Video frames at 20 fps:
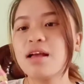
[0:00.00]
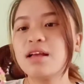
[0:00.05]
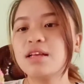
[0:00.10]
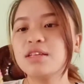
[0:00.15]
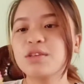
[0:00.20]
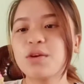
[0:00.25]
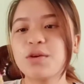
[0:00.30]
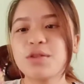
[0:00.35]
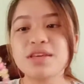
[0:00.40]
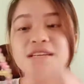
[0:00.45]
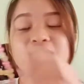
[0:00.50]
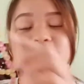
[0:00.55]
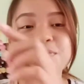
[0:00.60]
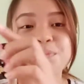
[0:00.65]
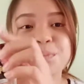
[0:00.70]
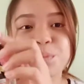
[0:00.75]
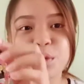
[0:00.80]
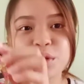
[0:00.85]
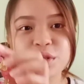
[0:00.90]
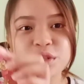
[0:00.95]
So this
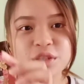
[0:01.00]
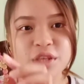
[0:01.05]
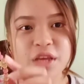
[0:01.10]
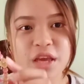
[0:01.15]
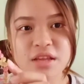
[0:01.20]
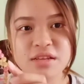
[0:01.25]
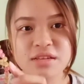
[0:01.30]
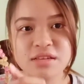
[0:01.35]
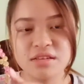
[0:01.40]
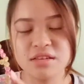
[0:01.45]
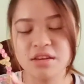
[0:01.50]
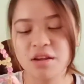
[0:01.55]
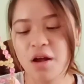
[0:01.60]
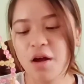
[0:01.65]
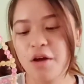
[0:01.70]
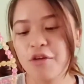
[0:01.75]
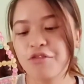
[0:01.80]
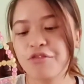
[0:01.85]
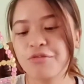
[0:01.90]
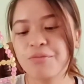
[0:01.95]
portion
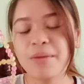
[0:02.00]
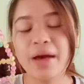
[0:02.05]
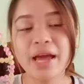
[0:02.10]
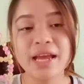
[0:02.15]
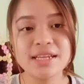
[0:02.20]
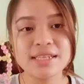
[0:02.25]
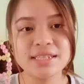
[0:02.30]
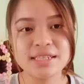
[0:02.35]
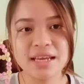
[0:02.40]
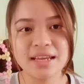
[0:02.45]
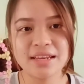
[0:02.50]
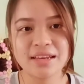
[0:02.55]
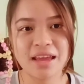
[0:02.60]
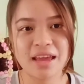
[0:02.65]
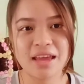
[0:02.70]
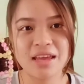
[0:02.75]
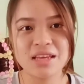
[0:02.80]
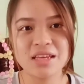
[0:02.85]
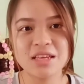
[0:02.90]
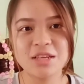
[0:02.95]
of my
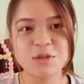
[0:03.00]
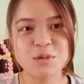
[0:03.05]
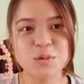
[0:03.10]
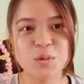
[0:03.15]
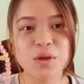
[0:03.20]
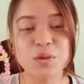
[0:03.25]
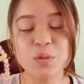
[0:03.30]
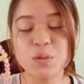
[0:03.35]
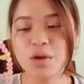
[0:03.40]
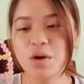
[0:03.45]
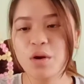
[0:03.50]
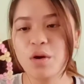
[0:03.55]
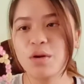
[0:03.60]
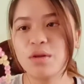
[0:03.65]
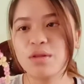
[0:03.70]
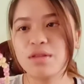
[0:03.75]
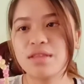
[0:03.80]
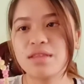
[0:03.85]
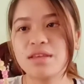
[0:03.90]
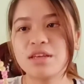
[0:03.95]
DNA is what we
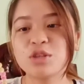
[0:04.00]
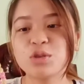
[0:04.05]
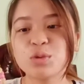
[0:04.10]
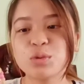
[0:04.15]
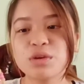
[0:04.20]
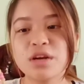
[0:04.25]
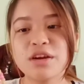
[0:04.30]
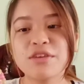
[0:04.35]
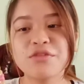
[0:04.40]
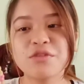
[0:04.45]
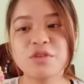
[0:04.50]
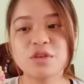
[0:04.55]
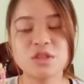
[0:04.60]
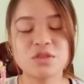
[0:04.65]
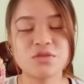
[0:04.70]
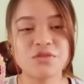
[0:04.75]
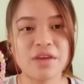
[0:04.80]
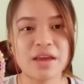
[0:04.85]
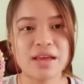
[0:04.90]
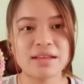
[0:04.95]
call the sugar
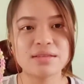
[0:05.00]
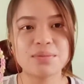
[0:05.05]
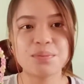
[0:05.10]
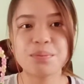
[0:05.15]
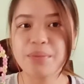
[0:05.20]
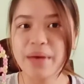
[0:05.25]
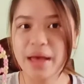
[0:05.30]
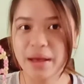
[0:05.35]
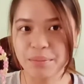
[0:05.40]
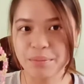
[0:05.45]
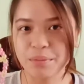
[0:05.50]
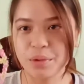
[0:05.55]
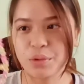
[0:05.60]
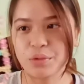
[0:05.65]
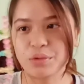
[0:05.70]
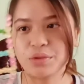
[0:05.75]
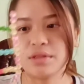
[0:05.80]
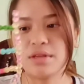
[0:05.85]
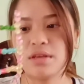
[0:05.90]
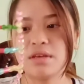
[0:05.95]
phosphate
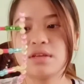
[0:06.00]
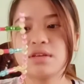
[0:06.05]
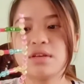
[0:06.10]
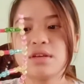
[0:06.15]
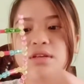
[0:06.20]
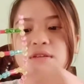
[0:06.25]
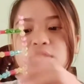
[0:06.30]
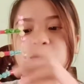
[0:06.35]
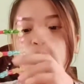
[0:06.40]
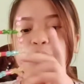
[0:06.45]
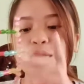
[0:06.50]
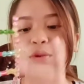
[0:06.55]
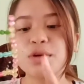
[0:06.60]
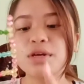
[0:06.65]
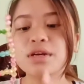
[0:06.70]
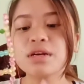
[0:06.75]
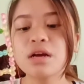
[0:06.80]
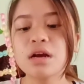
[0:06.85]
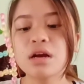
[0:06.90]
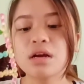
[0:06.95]
backbone. So
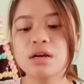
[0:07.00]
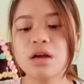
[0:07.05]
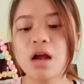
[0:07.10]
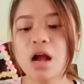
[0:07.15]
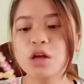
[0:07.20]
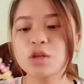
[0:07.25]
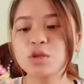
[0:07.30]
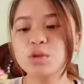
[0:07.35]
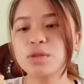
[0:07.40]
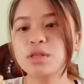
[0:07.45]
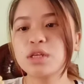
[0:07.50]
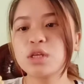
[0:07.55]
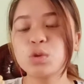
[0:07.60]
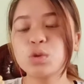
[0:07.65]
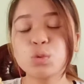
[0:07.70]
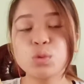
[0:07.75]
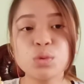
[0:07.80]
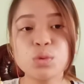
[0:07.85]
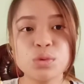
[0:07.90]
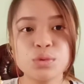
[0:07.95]
there are actually
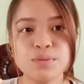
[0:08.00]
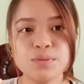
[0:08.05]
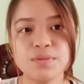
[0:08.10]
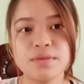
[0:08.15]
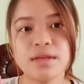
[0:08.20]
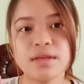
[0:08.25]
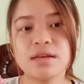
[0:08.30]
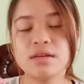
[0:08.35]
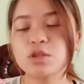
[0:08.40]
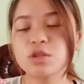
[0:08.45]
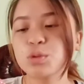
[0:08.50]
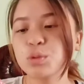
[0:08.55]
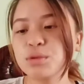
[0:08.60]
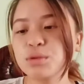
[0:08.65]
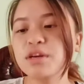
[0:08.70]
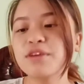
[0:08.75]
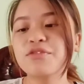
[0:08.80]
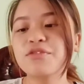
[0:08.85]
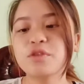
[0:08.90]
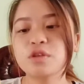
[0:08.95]
two
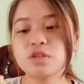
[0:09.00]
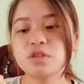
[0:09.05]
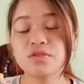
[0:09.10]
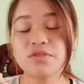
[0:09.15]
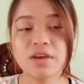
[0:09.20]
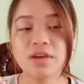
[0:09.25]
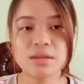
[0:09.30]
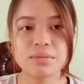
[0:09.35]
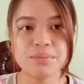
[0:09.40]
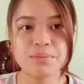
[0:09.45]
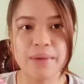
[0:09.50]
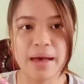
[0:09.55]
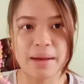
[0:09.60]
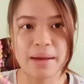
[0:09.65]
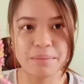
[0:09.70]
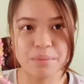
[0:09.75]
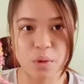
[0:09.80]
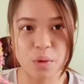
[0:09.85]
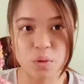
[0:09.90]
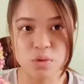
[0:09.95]
sugar phosphate
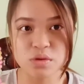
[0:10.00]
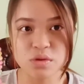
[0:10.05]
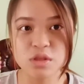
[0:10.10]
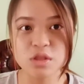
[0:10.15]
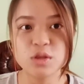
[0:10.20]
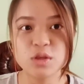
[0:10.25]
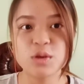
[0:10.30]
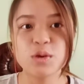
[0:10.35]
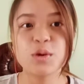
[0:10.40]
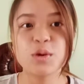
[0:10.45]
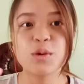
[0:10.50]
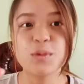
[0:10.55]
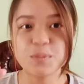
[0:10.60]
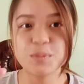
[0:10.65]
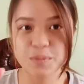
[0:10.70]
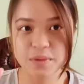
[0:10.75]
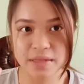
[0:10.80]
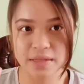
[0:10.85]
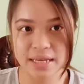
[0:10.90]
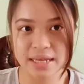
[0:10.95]
backbone to
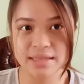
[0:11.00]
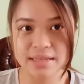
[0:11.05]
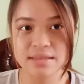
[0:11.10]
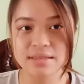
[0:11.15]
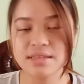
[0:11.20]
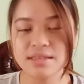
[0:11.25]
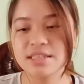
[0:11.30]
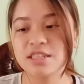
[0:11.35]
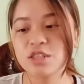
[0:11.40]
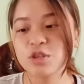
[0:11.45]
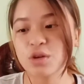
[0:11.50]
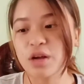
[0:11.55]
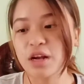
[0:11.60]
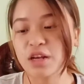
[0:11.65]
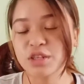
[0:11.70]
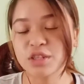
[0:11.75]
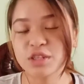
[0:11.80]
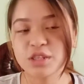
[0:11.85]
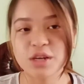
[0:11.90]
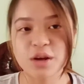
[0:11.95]
complete the
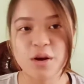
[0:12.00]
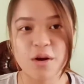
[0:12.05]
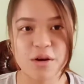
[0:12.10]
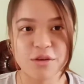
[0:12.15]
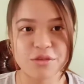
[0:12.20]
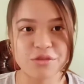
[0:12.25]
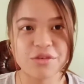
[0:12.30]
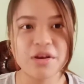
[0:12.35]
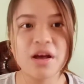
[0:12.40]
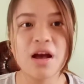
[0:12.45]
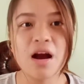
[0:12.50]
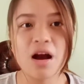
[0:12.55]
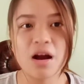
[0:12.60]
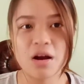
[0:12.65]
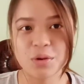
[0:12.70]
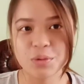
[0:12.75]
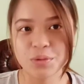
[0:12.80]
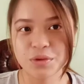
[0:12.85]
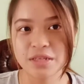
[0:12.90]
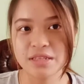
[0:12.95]
structure of
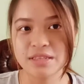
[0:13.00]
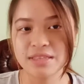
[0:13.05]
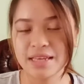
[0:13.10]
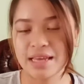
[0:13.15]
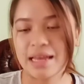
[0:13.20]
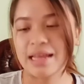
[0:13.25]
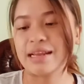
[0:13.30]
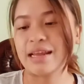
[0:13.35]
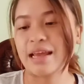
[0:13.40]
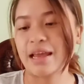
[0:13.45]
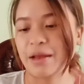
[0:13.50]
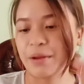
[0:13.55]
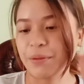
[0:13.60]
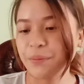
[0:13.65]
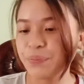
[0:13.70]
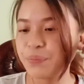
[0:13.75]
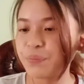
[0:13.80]
our DNA.